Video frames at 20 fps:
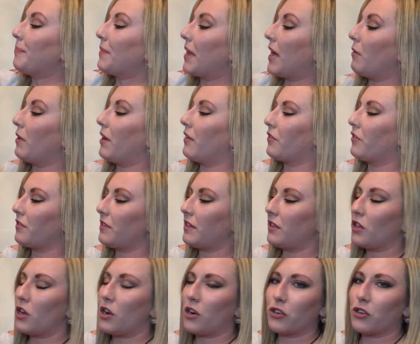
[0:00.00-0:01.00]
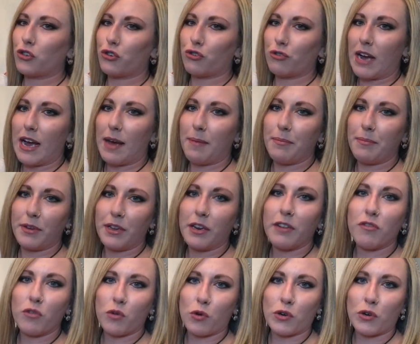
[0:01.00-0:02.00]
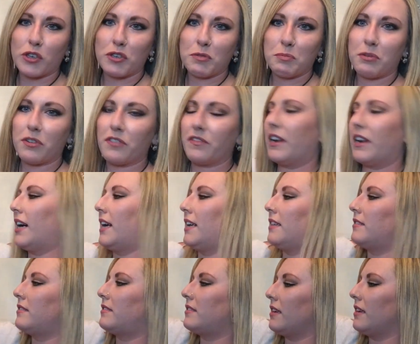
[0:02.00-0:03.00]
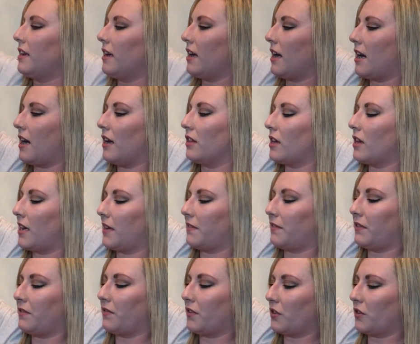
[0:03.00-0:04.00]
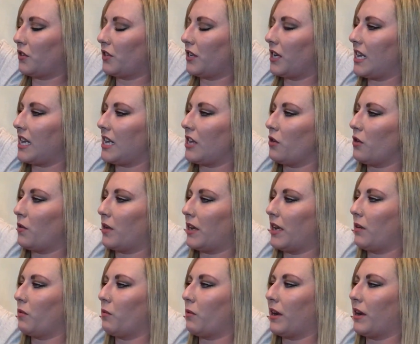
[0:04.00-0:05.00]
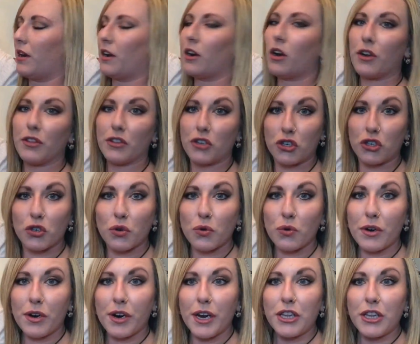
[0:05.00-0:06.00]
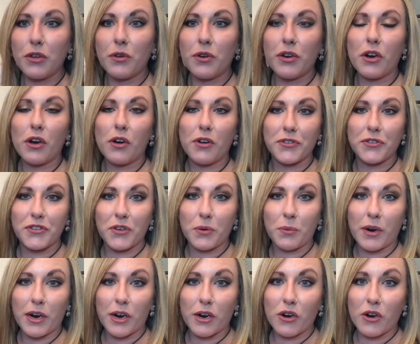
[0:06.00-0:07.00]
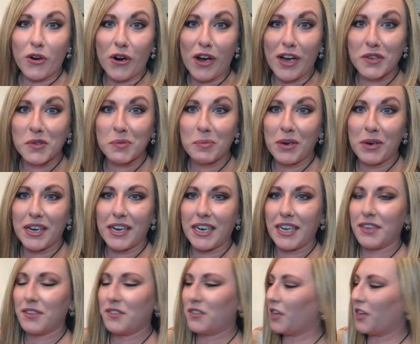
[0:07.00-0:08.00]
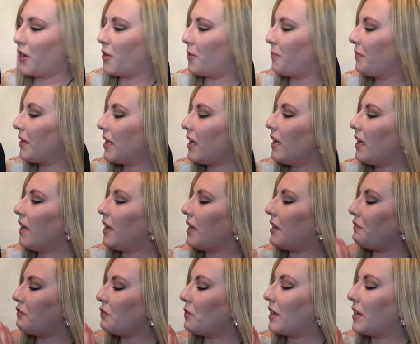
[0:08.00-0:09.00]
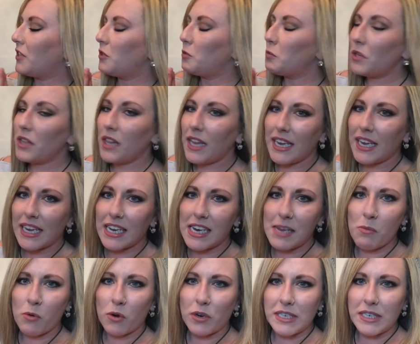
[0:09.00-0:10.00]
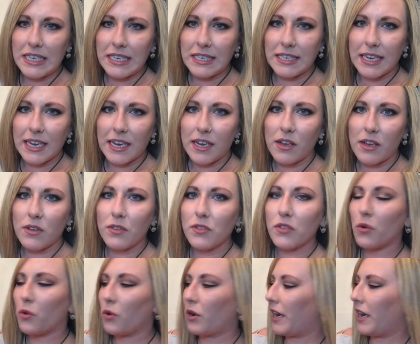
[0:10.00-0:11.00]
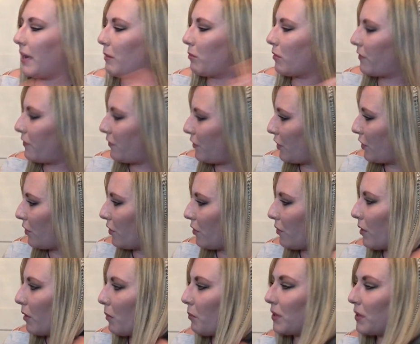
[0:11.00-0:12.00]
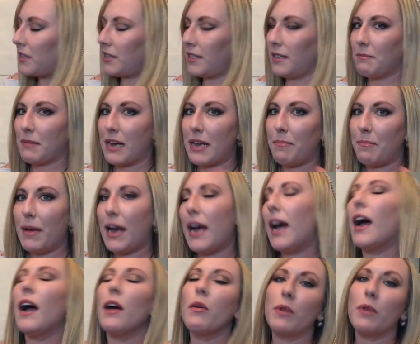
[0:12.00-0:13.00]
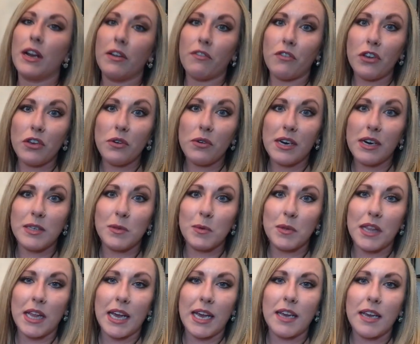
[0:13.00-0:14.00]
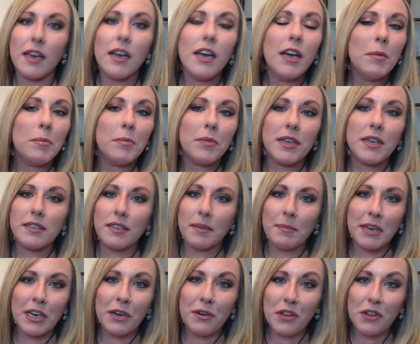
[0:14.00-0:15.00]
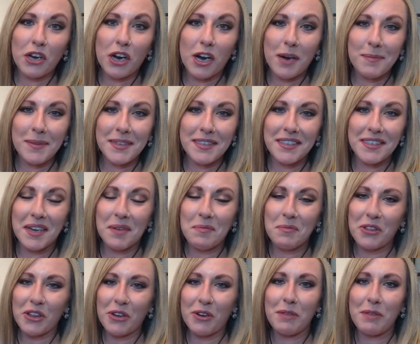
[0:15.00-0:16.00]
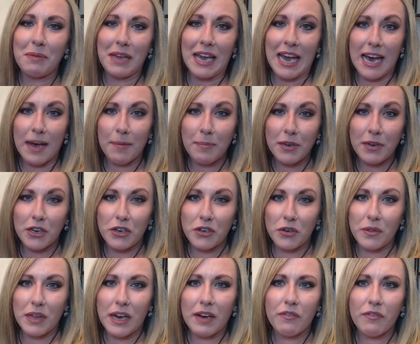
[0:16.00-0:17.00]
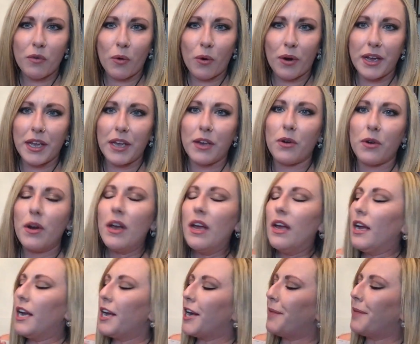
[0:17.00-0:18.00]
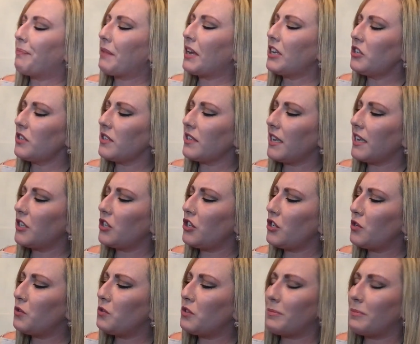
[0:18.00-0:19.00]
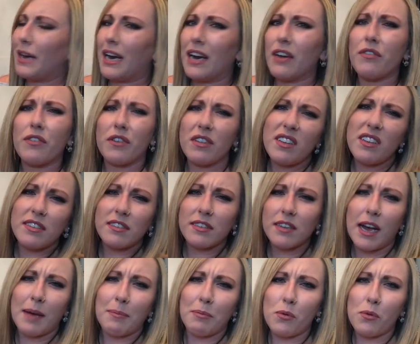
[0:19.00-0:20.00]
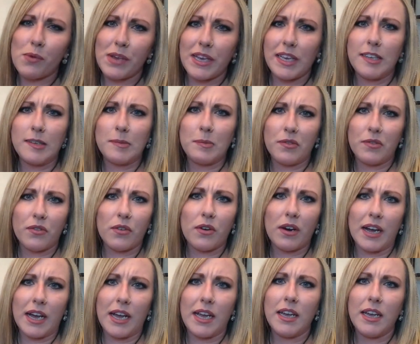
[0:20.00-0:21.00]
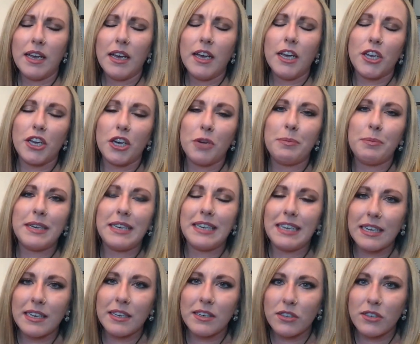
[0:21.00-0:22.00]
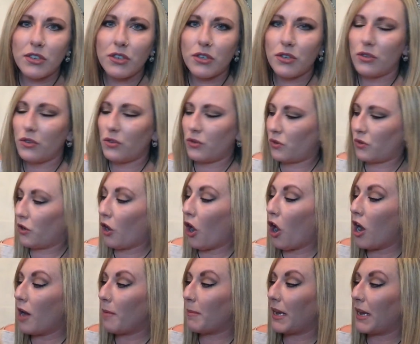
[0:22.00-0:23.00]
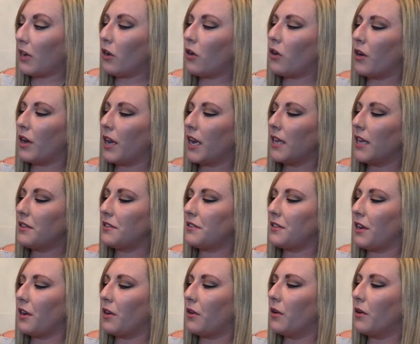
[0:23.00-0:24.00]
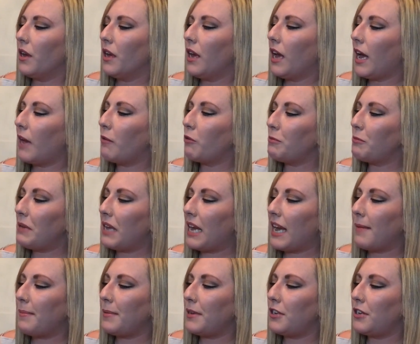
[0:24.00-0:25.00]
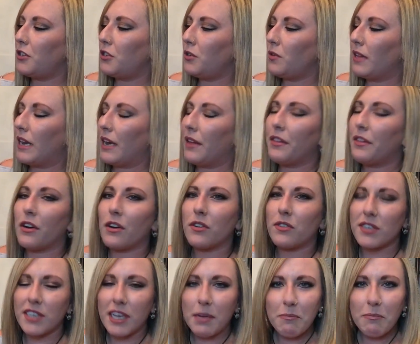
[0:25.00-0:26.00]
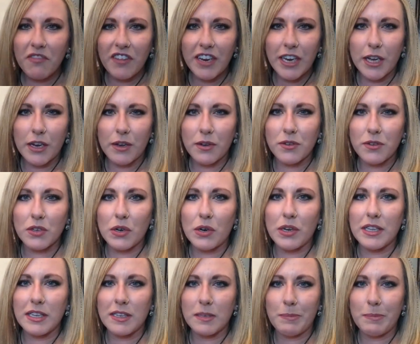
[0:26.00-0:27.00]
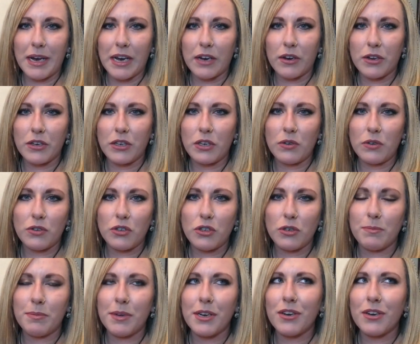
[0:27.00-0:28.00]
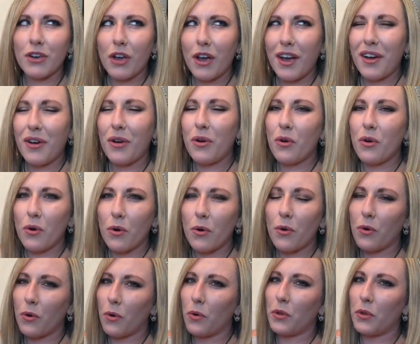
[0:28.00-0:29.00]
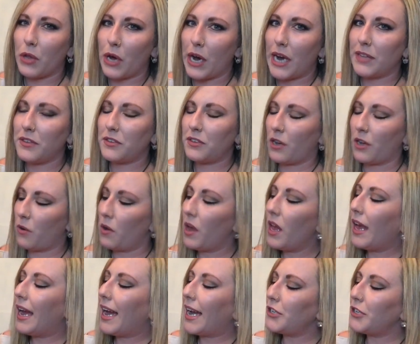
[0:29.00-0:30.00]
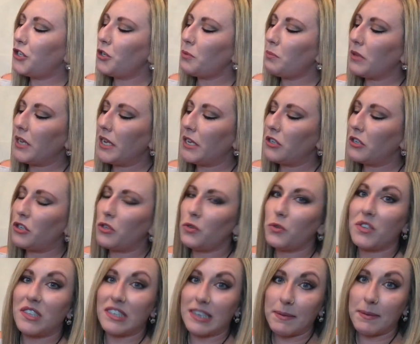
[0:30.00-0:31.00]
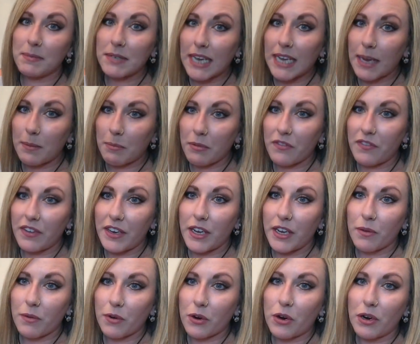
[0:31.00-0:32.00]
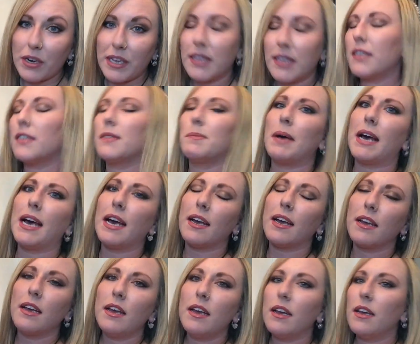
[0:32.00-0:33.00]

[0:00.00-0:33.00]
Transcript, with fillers: However, the long strap, you know, of course, provides uh, a lot of adversity. You can wear it on the shoulder and you can also wear it crossbody. So if you guys would like any more details or a review of what's in my bag, whatever you guys would like, please let me know in the comments down below. I'd be happy to do that for you. Um, I just like to use a bag for at least a couple weeks before I, you know, begin to comment on it. So I would be happy to do that. There are some videos on this bag on YouTube, but not a whole, whole lot. So I do plan to do some type of video regarding this bag.